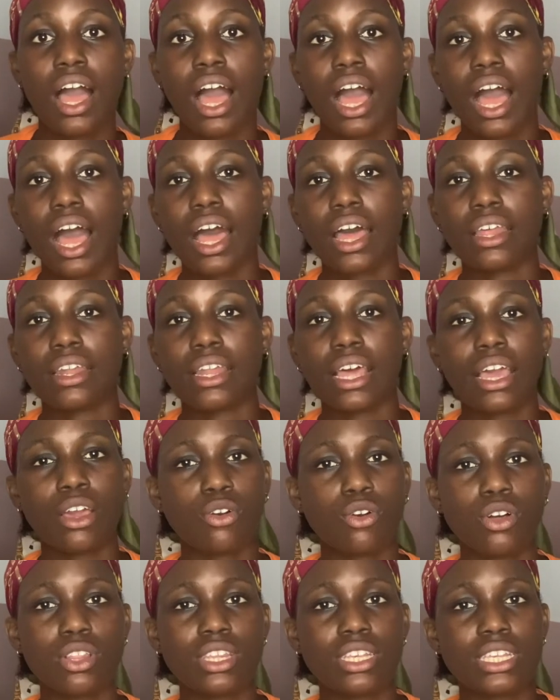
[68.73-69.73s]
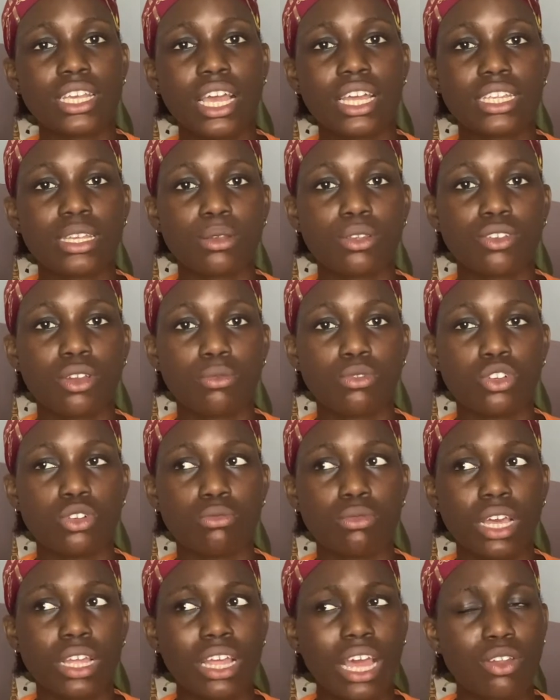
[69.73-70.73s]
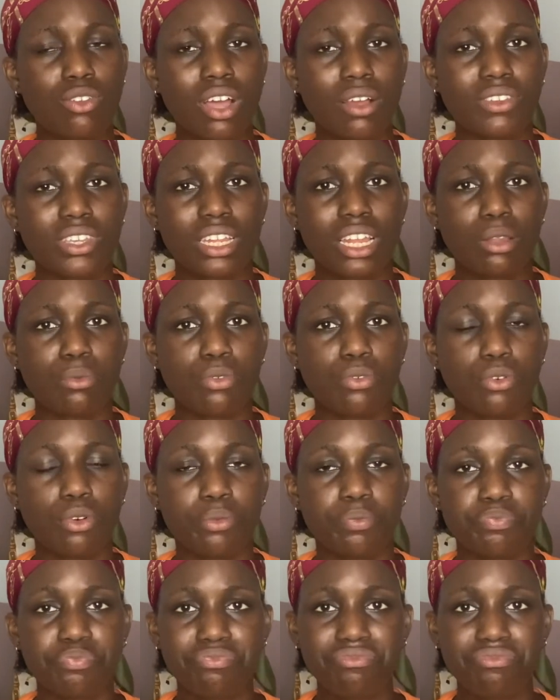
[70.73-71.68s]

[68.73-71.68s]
And I got these items from JUMIA. I know I've said that before.